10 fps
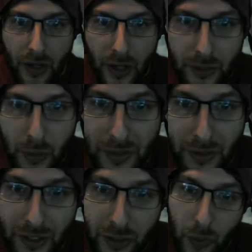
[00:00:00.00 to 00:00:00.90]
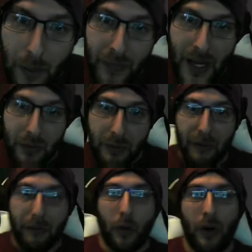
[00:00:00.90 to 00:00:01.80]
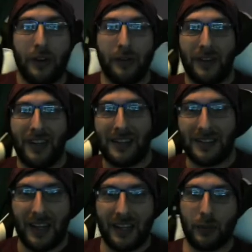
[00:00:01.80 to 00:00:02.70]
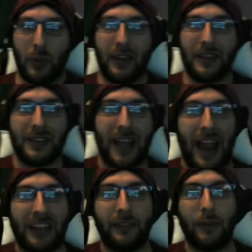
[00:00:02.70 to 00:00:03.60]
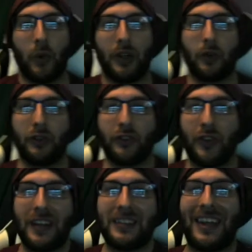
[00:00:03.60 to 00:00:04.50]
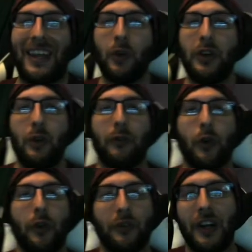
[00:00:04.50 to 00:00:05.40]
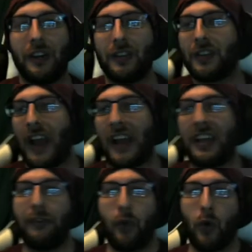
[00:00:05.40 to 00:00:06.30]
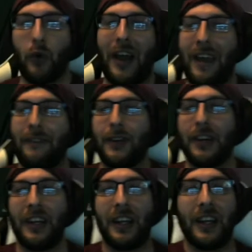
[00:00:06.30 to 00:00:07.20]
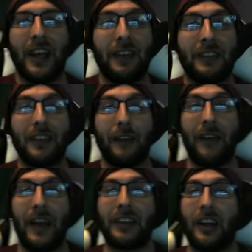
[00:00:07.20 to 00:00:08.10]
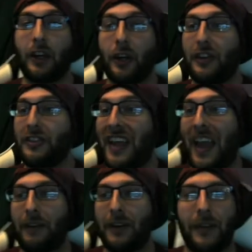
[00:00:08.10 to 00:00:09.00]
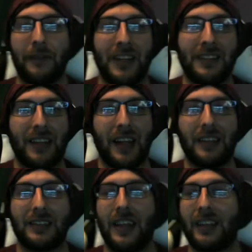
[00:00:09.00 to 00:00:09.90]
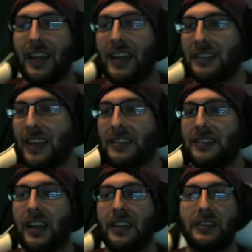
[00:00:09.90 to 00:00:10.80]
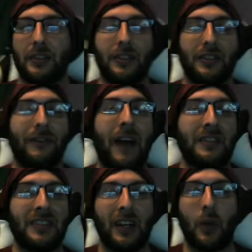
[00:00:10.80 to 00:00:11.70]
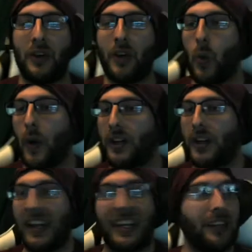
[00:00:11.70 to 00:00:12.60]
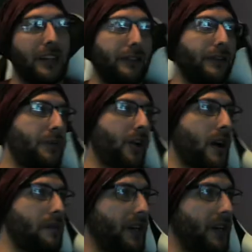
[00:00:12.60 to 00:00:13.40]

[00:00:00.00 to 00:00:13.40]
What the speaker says: to increase weapon damage by 400 for 10 seconds while this is active. Critical strikes heal you for 394 and this effect occurs every 15 seconds and lasts 10 seconds. So there's a 5-second window where you're not healing from your armor.